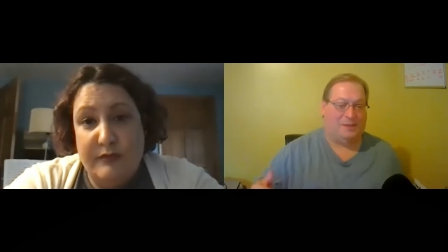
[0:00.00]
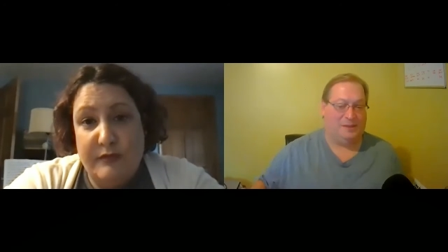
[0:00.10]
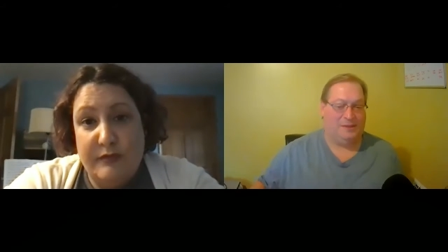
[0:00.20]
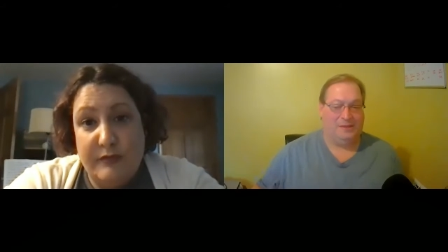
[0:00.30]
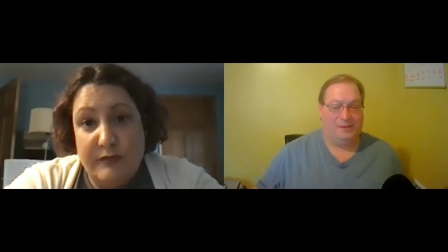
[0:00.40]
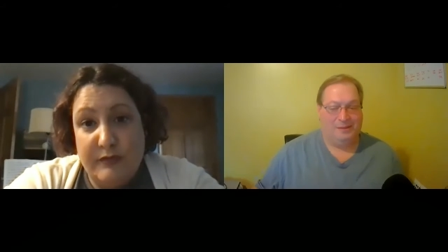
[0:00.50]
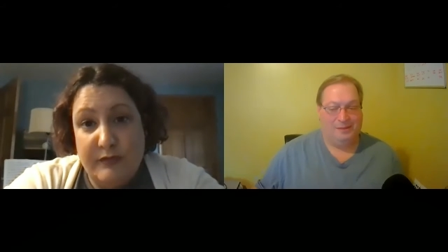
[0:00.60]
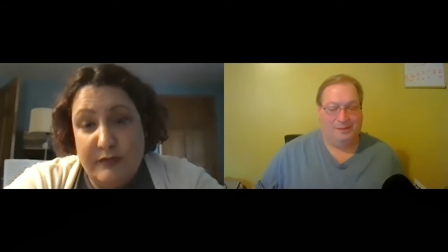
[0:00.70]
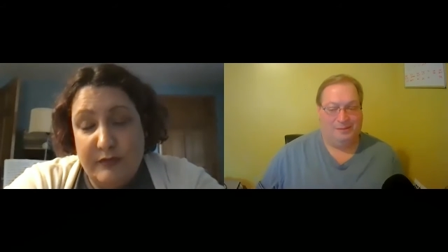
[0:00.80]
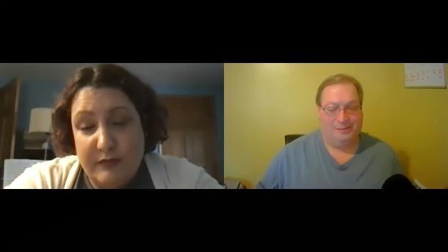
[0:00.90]
Speaker 1: the,
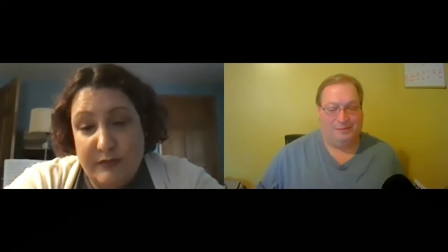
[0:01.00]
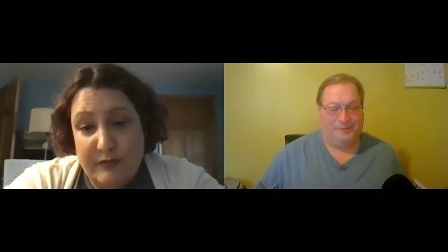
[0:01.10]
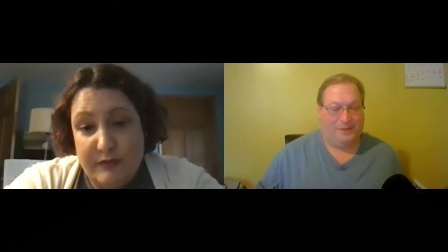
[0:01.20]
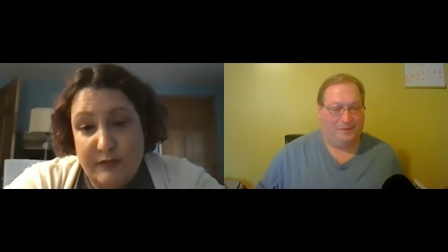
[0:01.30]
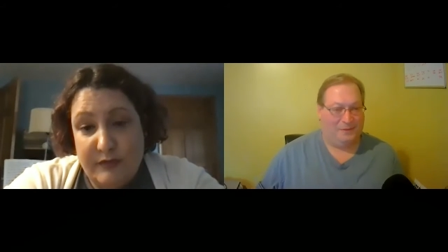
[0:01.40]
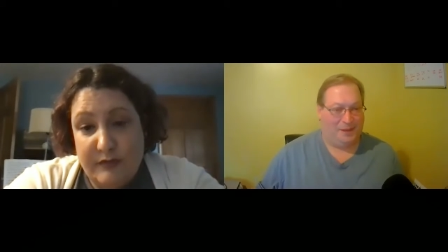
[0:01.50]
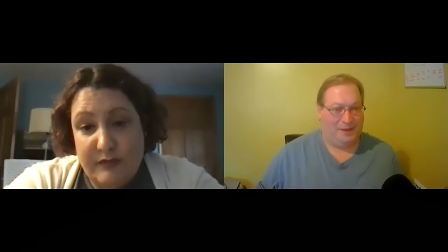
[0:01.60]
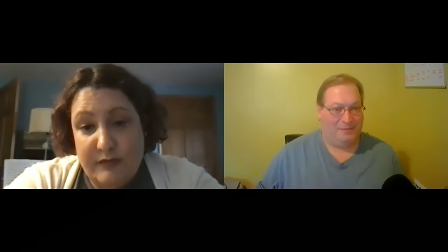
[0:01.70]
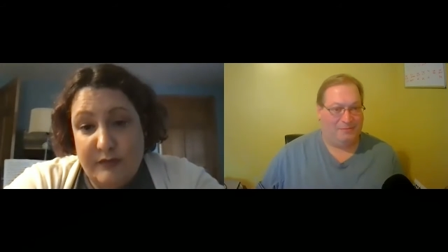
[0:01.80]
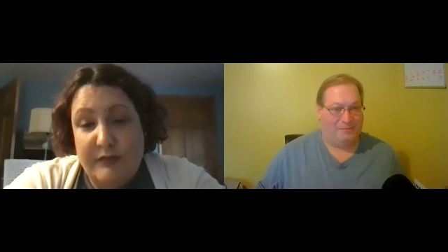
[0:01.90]
the field
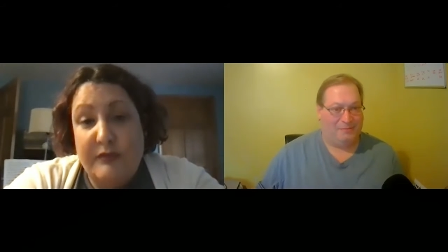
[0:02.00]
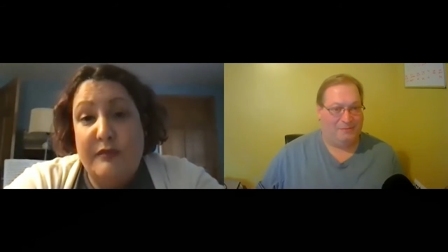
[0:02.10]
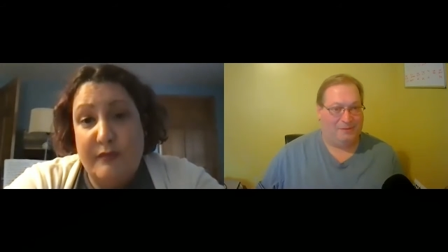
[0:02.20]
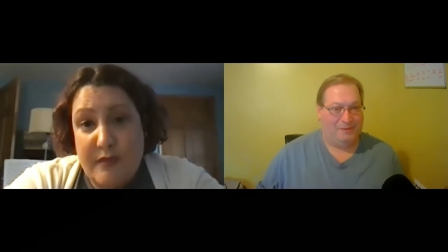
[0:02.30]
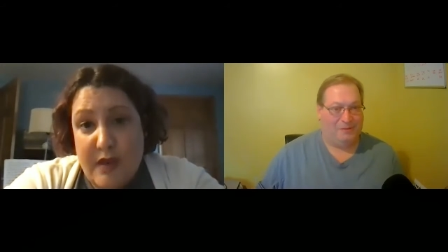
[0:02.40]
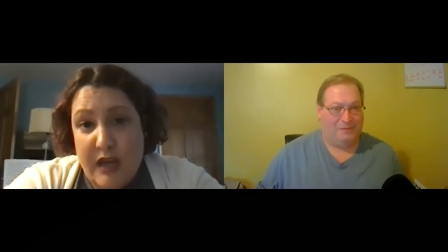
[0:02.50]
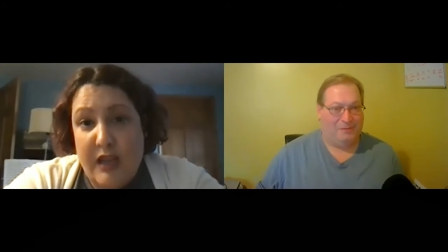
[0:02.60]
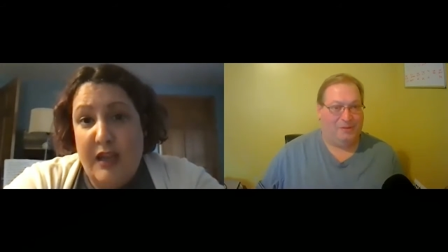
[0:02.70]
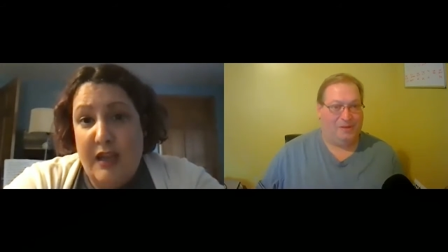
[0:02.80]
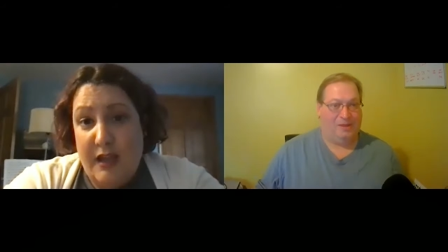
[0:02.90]
that is, you know,
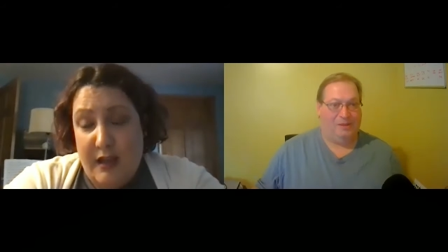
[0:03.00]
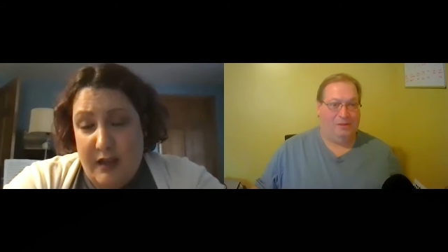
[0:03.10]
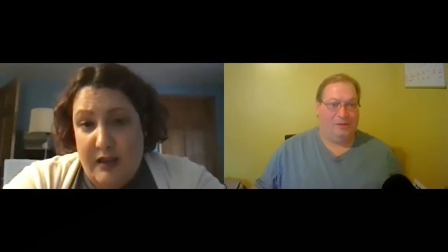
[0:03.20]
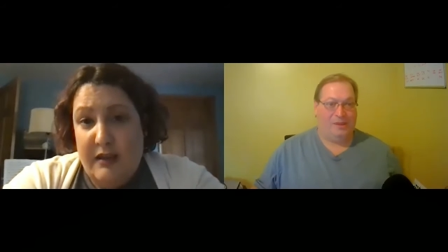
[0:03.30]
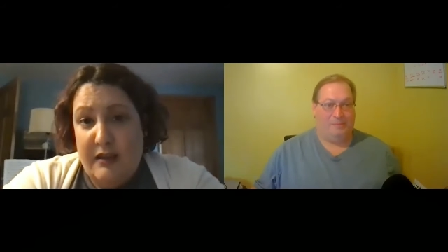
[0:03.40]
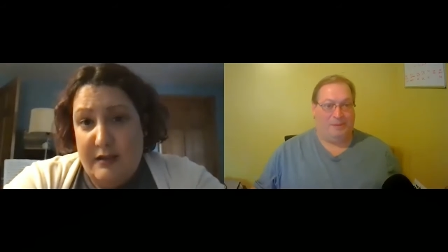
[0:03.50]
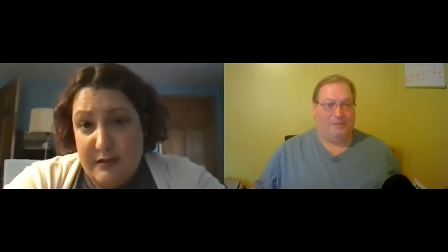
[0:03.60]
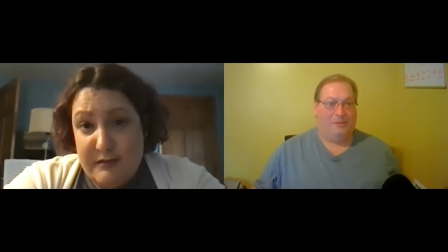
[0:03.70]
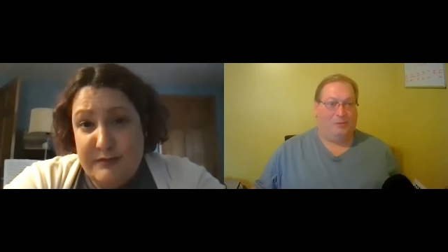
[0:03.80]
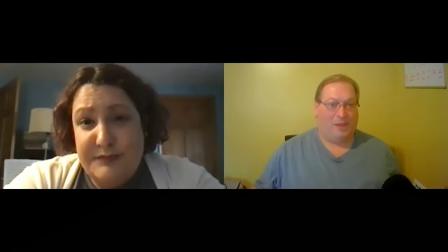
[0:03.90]
look, looking to
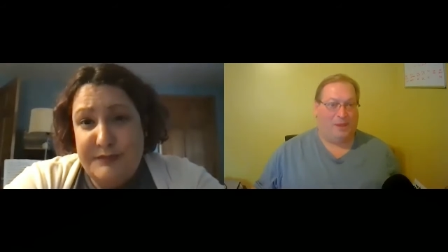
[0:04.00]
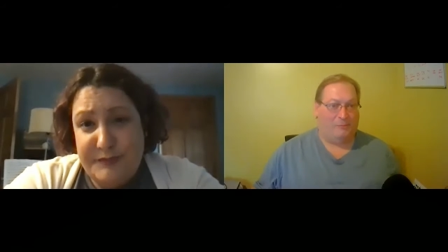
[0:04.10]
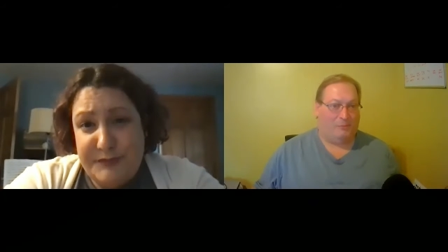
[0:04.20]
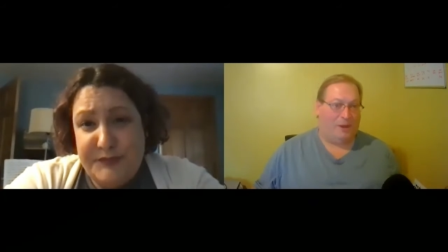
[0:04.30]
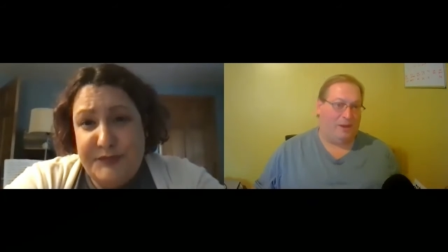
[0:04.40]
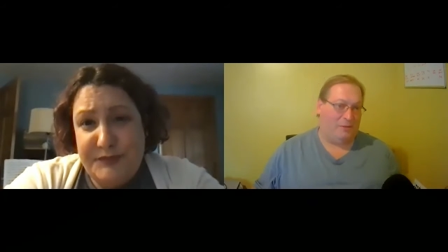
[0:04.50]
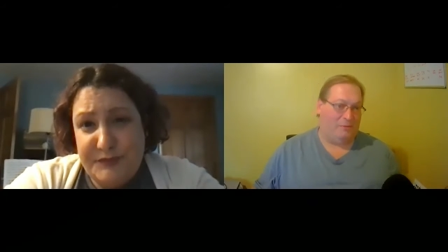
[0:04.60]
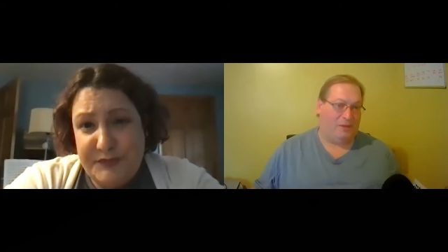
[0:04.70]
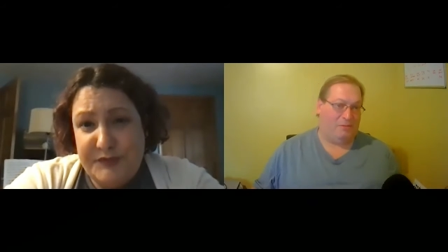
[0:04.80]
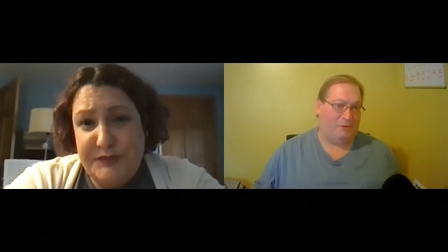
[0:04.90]
be located right in
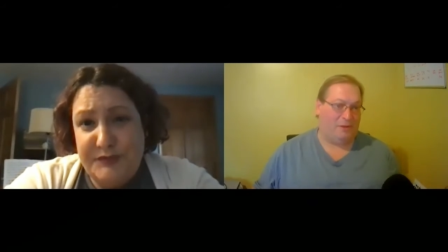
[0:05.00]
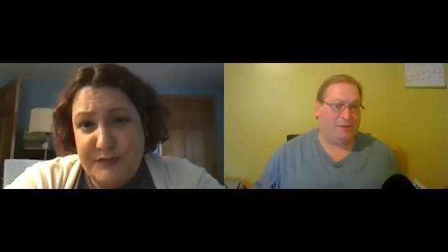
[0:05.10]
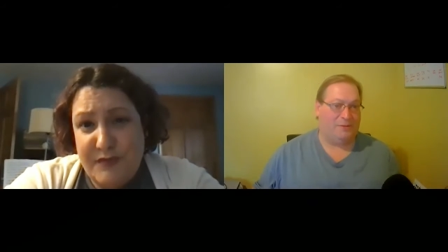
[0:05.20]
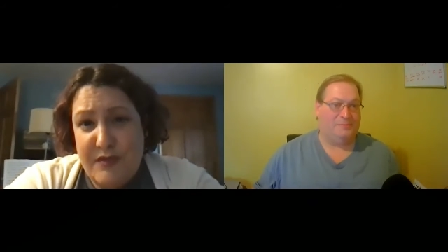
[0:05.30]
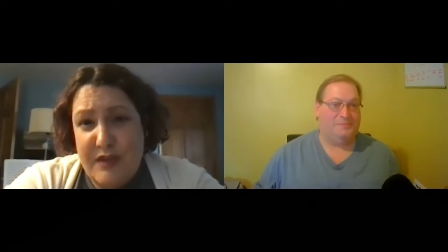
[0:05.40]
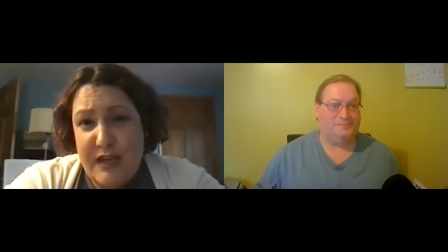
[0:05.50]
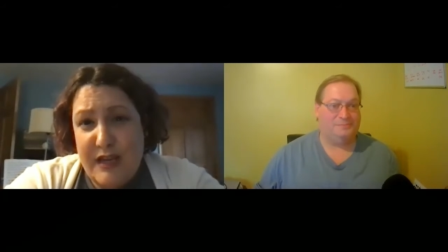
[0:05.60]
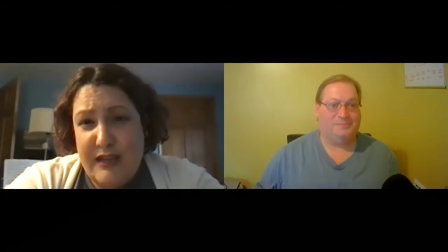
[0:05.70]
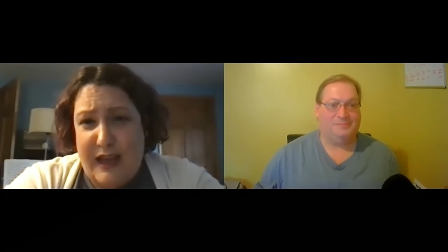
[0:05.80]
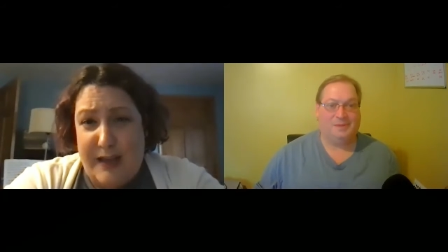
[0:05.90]
your district.
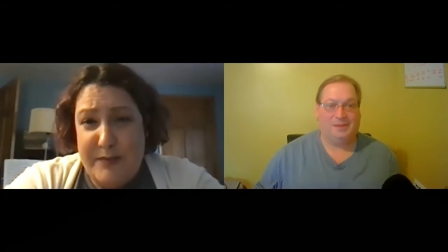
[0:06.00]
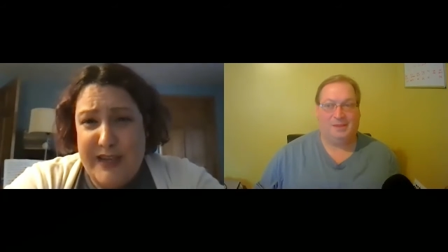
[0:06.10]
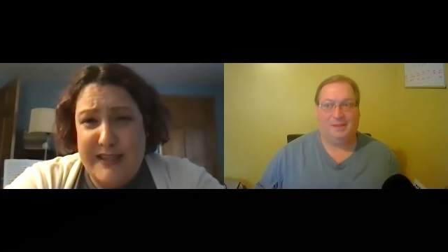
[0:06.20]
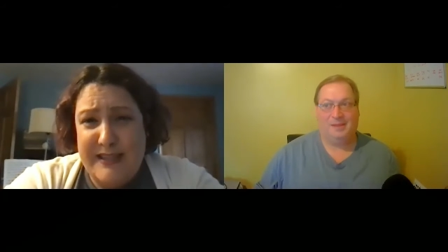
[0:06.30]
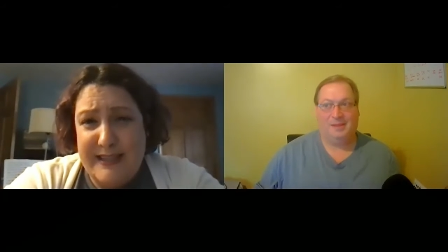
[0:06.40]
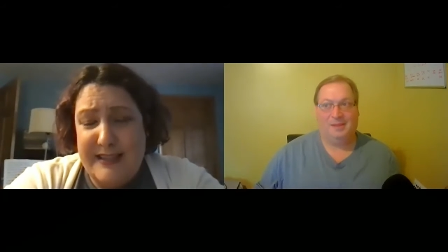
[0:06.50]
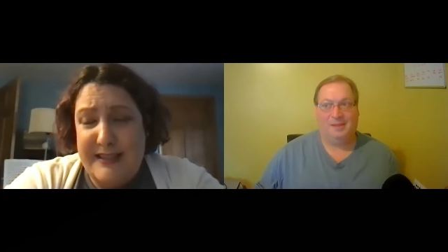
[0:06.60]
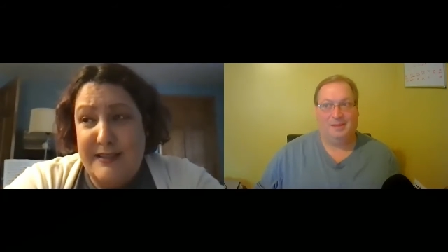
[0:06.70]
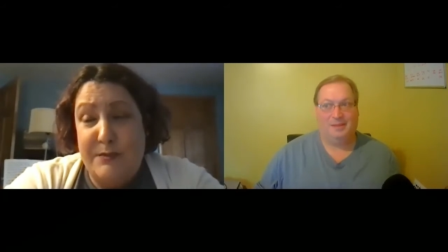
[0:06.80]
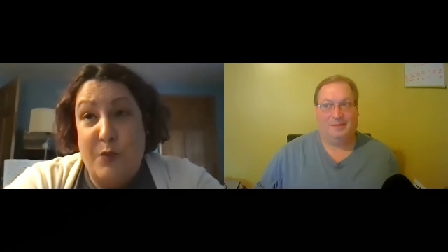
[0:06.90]
Speaker 2: Yeah, it's,
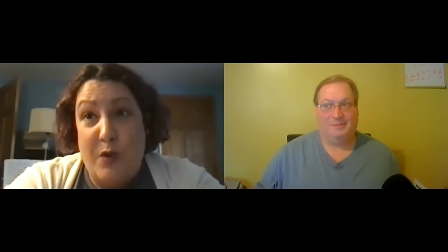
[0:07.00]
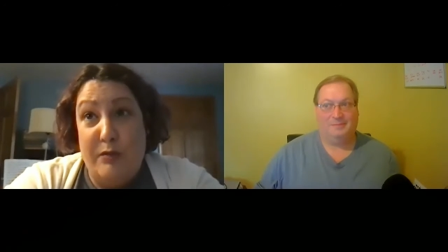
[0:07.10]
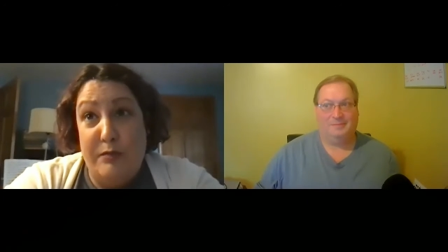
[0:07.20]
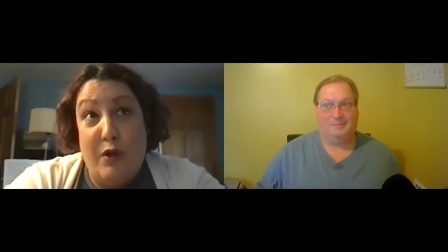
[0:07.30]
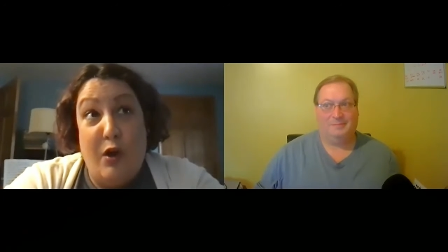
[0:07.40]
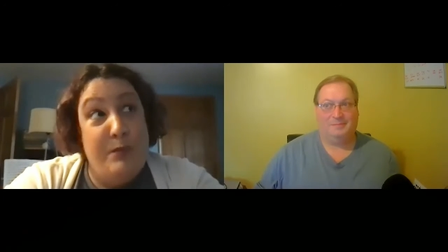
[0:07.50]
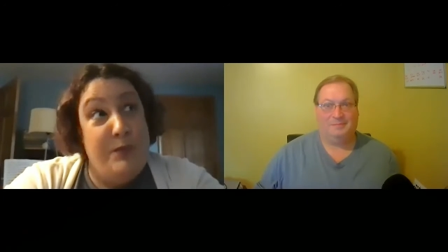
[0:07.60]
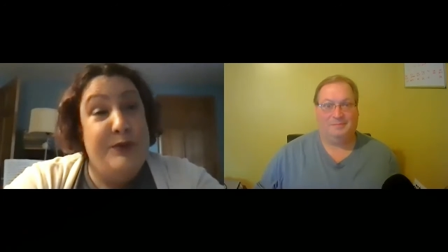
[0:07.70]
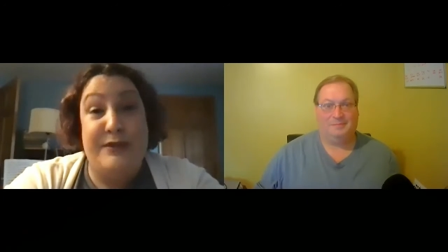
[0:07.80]
it's almost